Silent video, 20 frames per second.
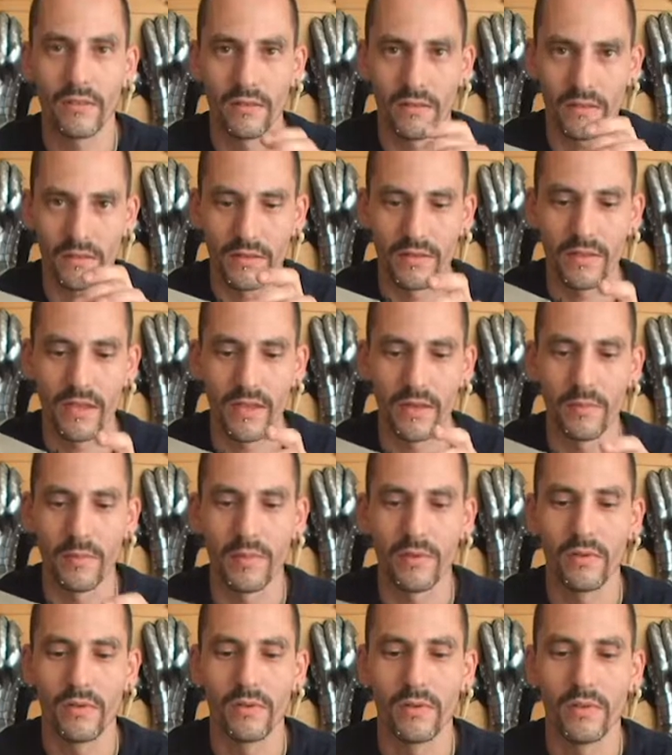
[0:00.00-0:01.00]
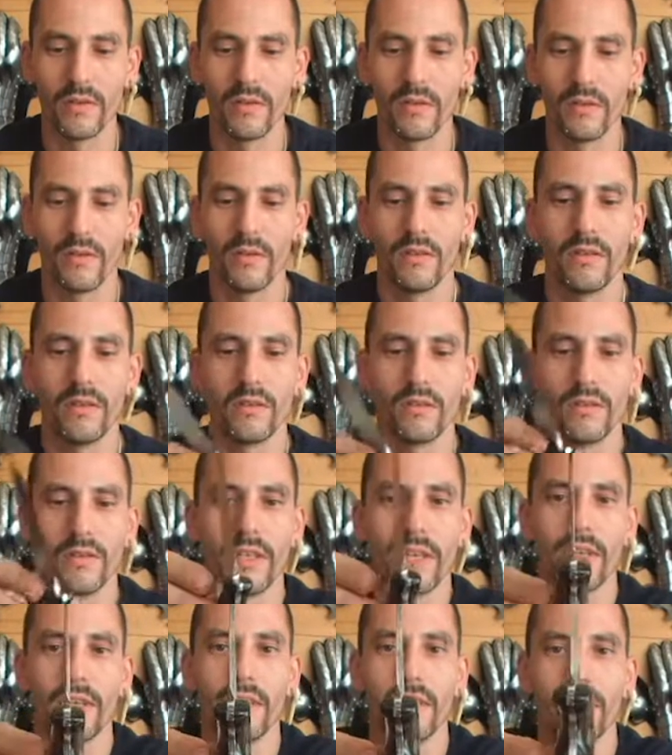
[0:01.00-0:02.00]
the same.
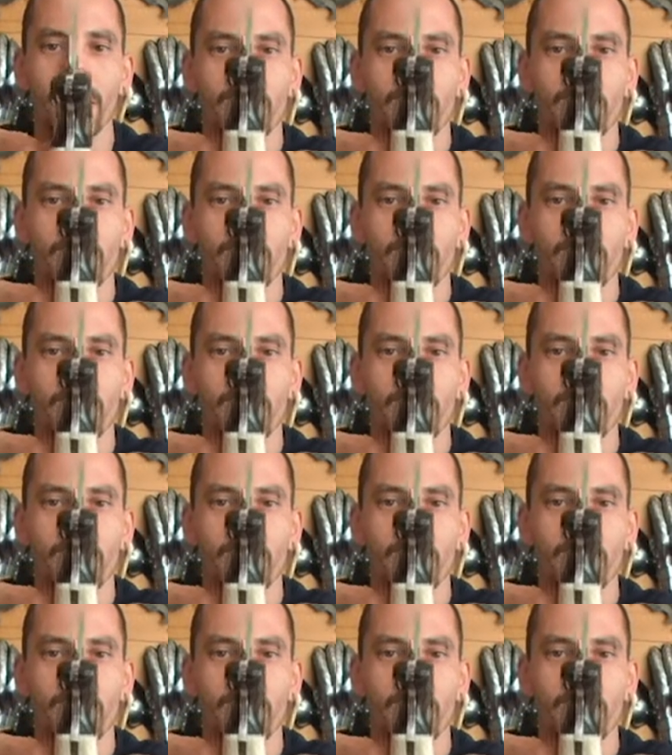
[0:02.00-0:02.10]
Get it